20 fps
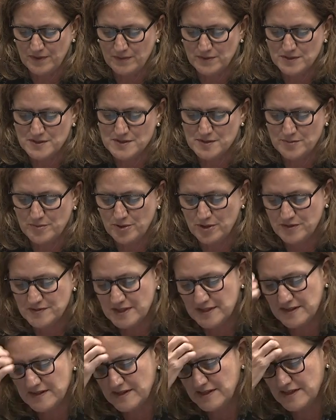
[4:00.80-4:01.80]
which is improved
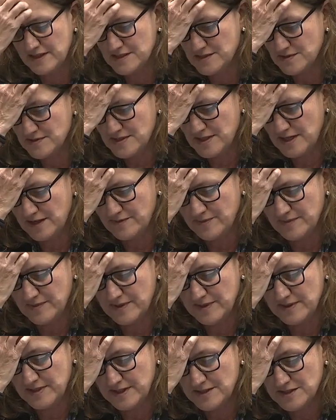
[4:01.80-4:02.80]
under the
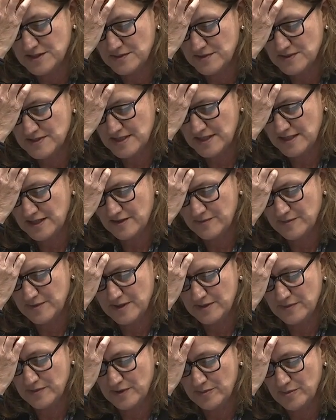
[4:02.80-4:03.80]
Nationals in
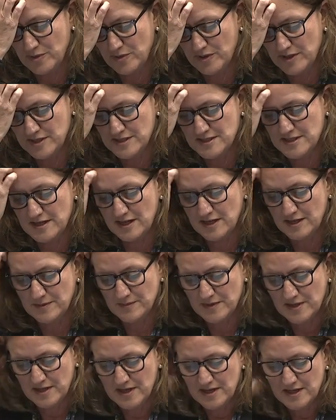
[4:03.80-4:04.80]
government at one point in
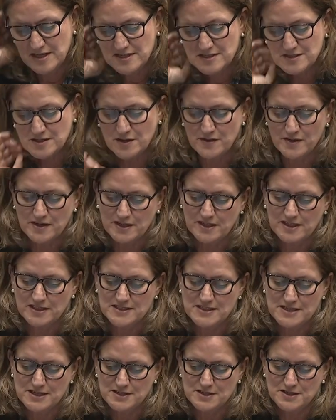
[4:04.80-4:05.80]
time, so that it
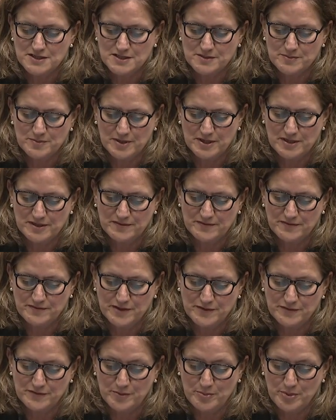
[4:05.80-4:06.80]
continued to be
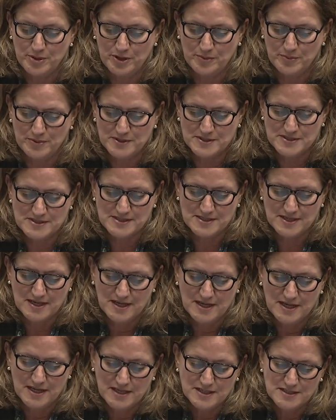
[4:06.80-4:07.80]
fit for purpose.
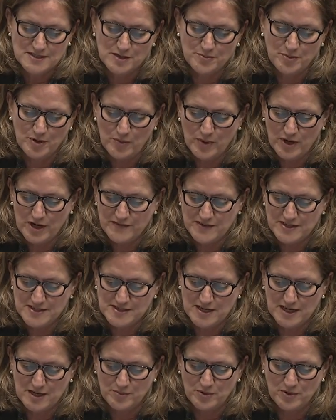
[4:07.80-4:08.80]
So by way of
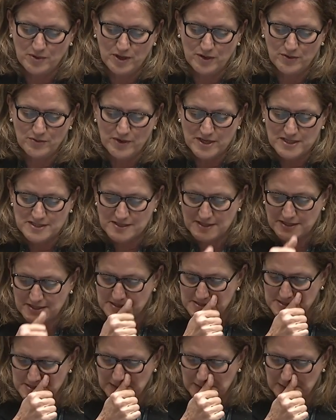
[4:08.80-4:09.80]
example, I'll raise the
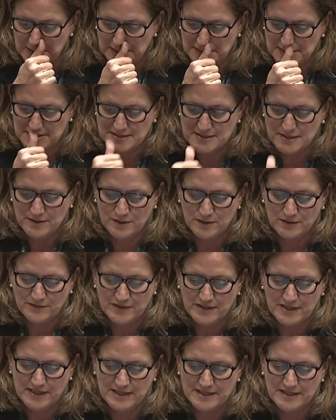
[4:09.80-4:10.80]
concerns
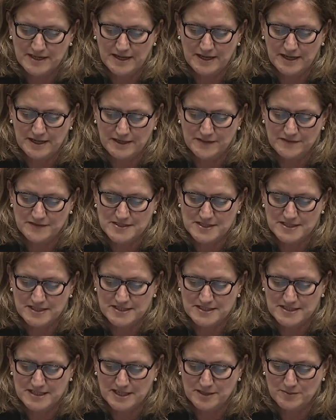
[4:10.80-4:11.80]
of Glenn Haves,
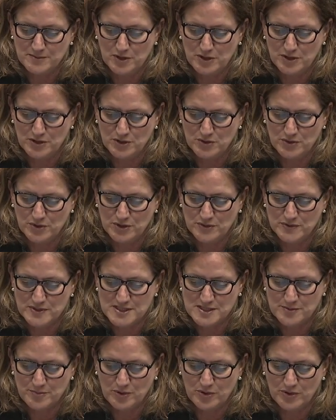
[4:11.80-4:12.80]
a Denham local who
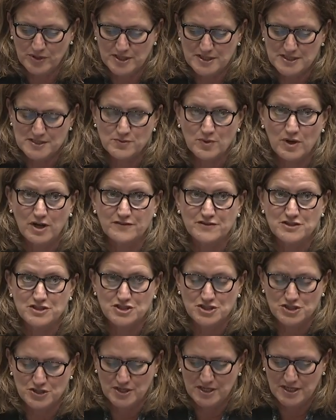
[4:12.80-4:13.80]
is supporting his wife
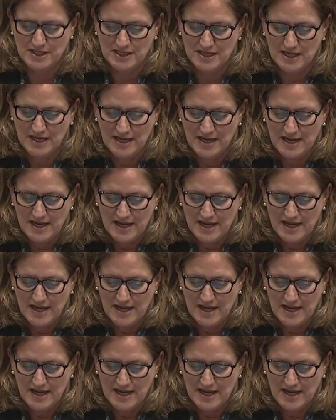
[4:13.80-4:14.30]
Judy